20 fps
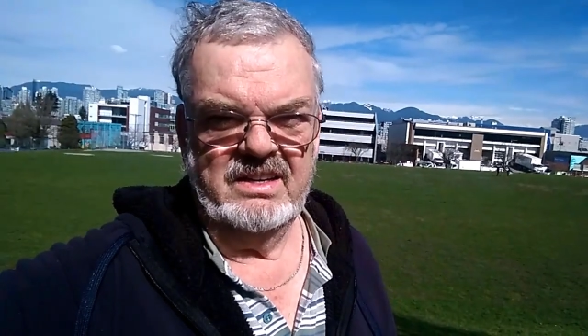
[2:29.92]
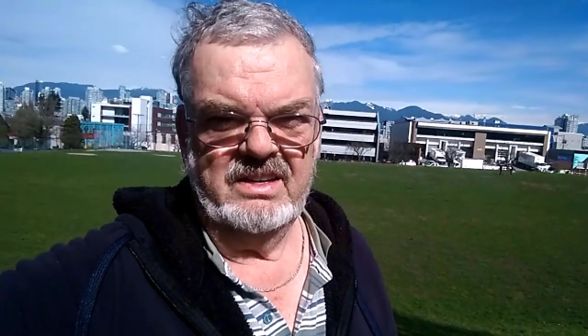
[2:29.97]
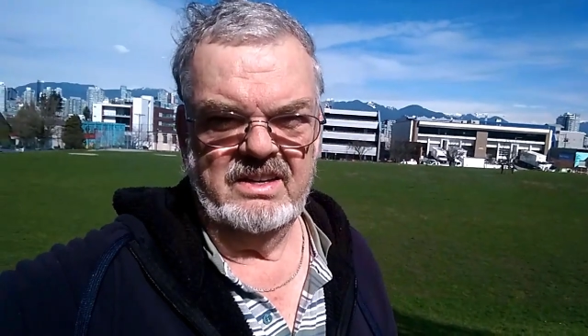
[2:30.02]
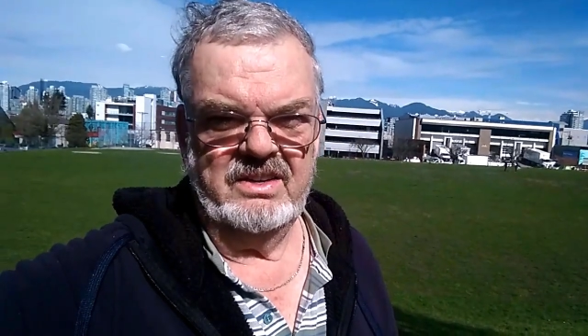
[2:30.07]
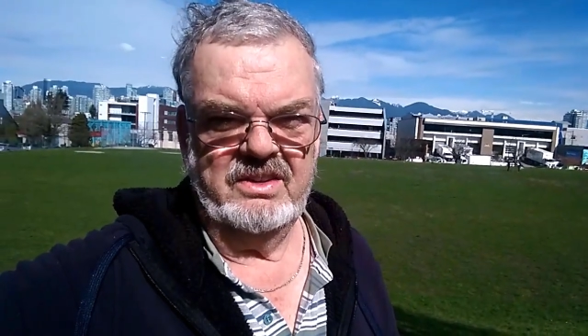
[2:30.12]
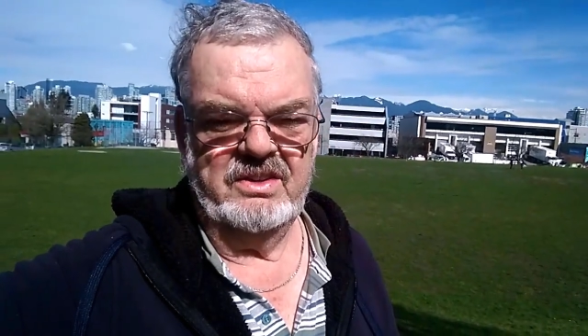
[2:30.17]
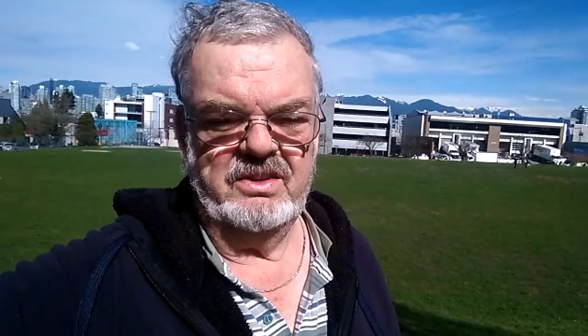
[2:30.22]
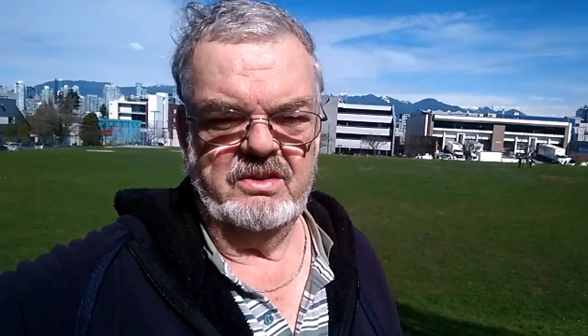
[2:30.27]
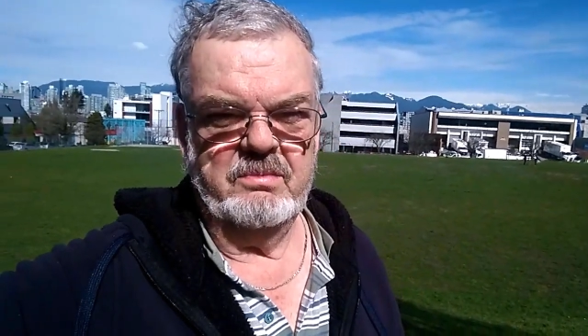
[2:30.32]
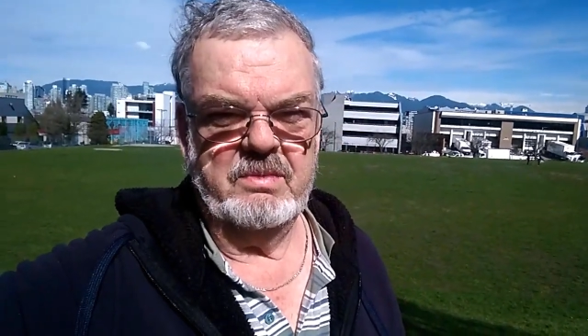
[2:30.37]

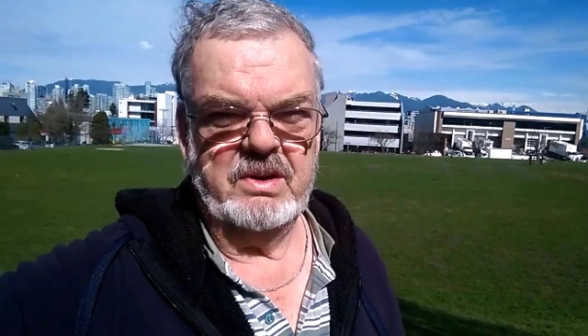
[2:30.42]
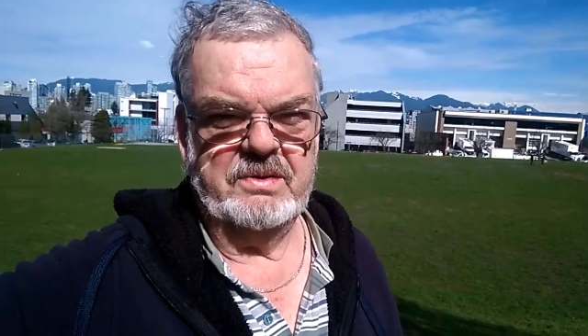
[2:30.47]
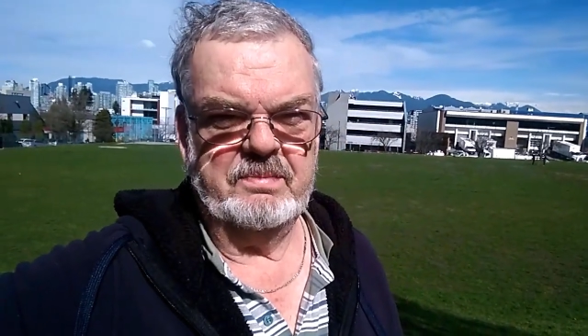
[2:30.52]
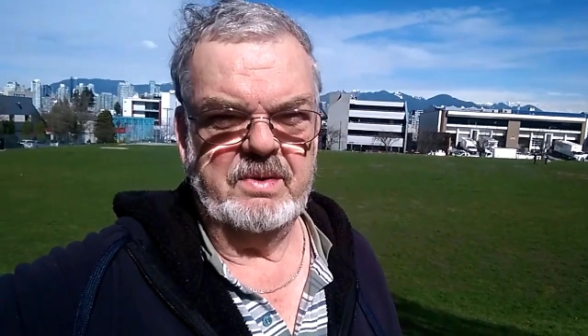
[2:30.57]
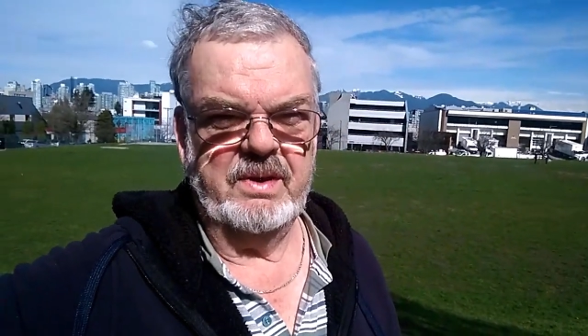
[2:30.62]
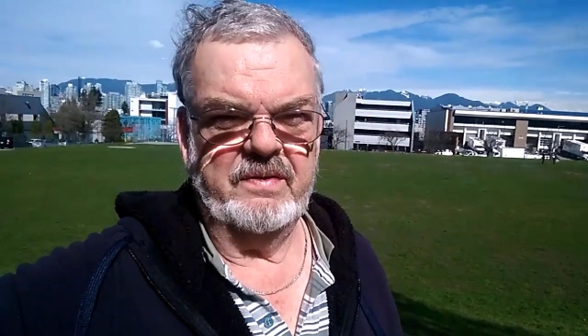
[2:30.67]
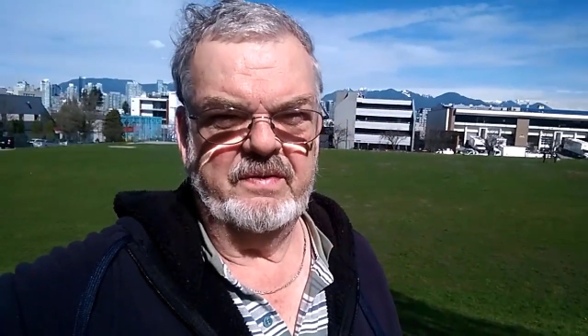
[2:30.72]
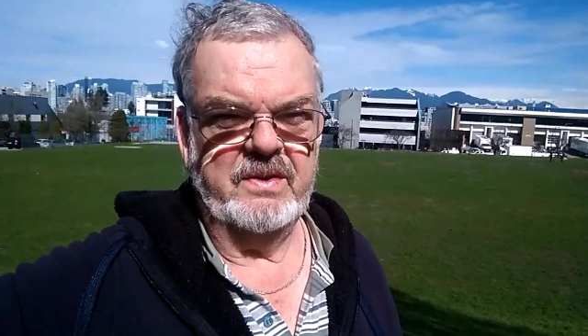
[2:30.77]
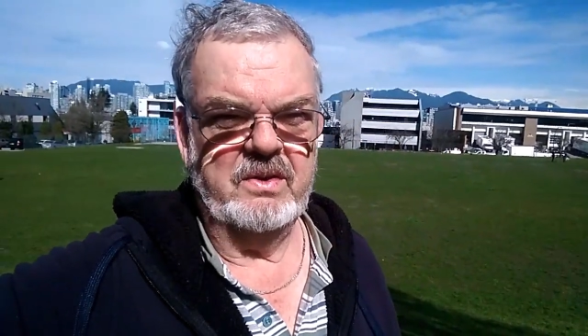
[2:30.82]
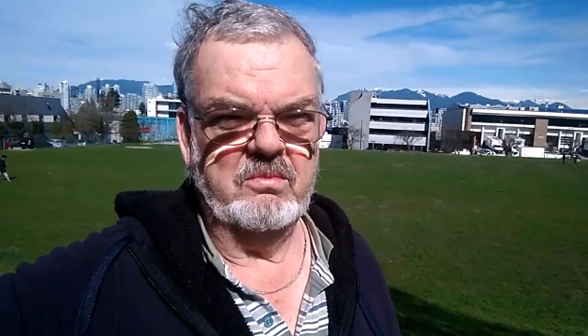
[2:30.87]
uh, there must be
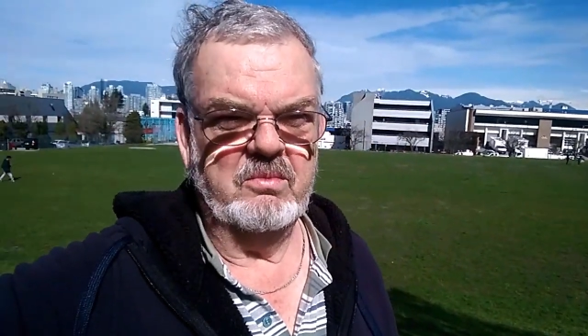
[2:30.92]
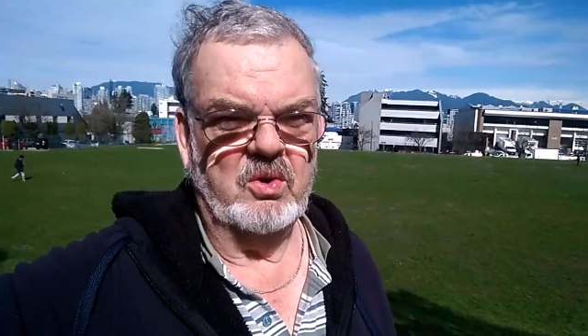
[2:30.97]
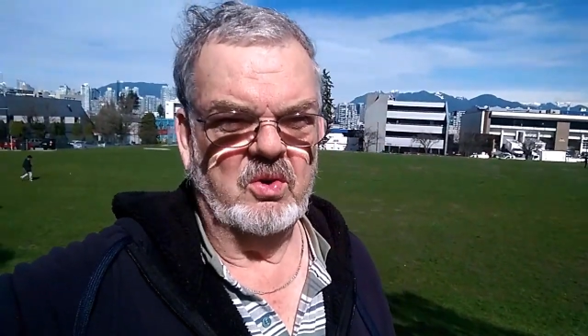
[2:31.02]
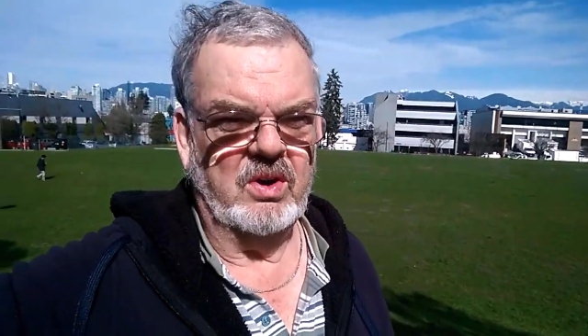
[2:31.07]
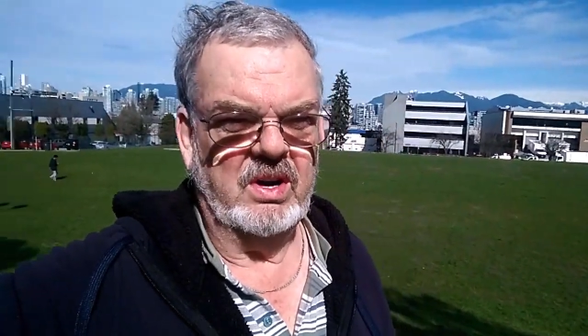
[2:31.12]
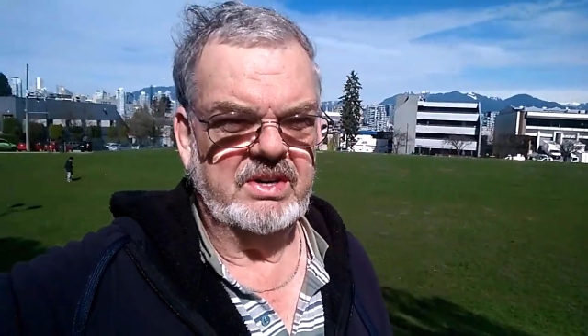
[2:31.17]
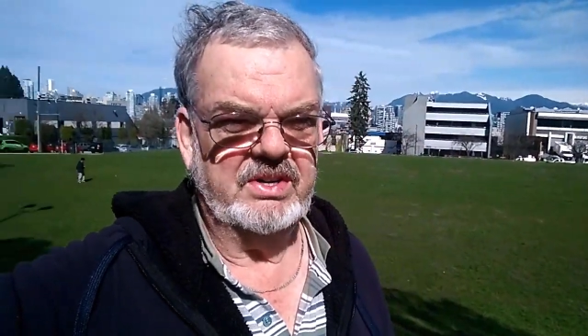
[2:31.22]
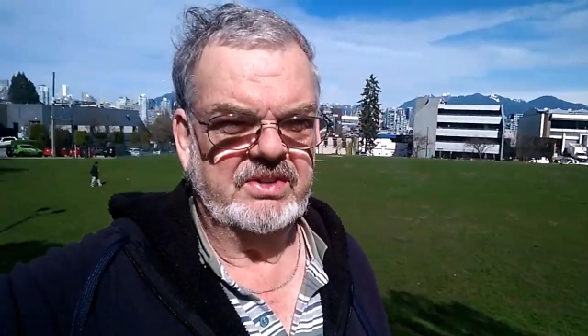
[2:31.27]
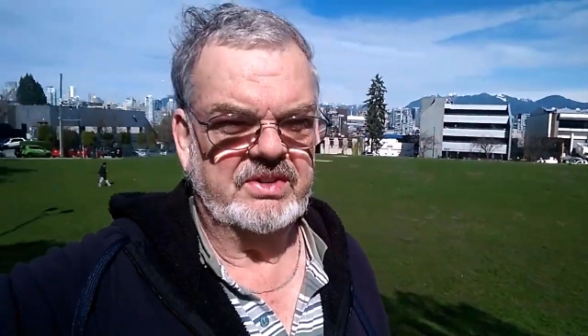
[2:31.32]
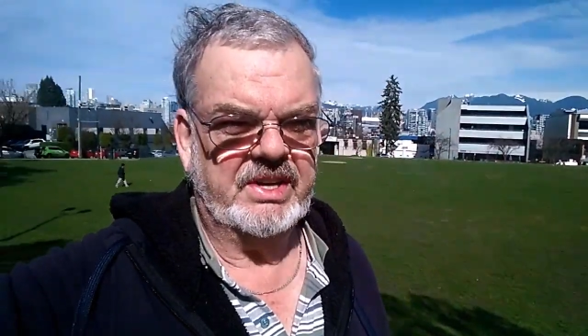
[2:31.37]
a few more.
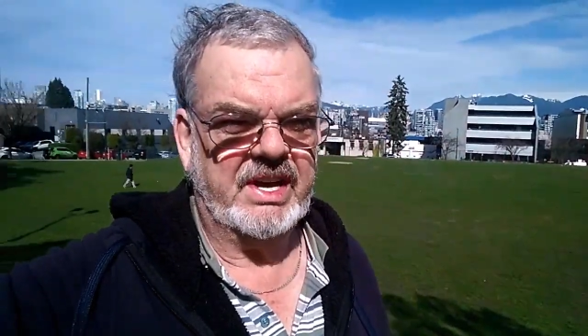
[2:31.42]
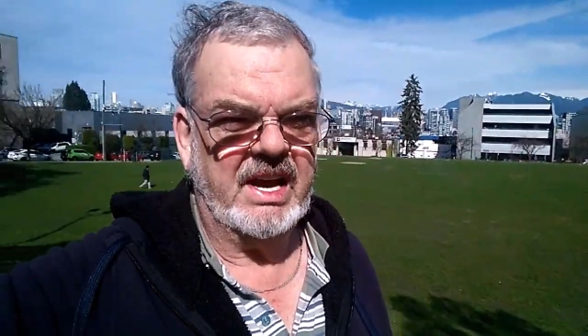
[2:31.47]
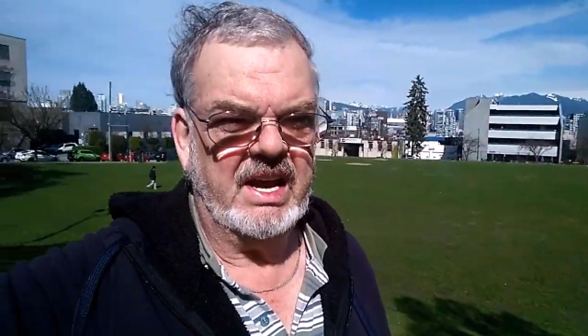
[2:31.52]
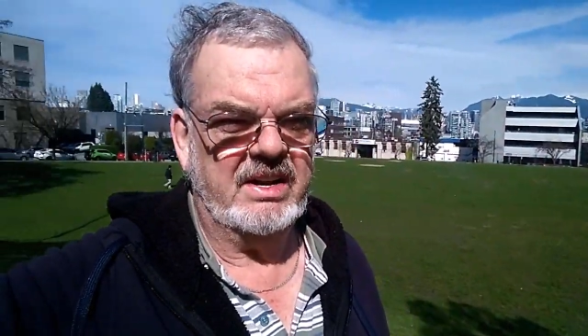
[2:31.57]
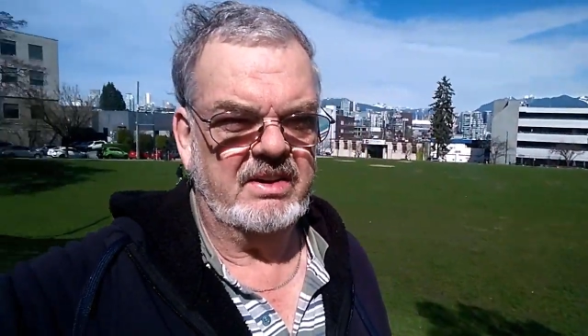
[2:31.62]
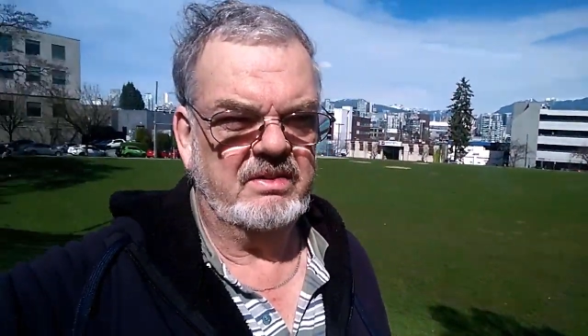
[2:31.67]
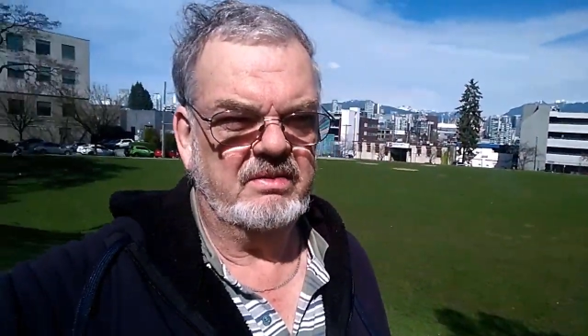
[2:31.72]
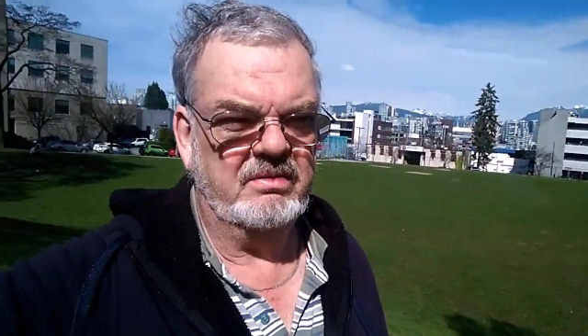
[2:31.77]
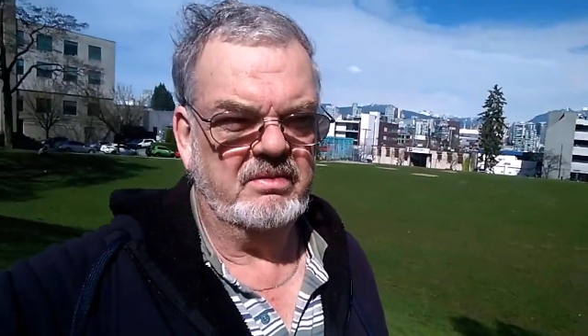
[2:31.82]
I just can't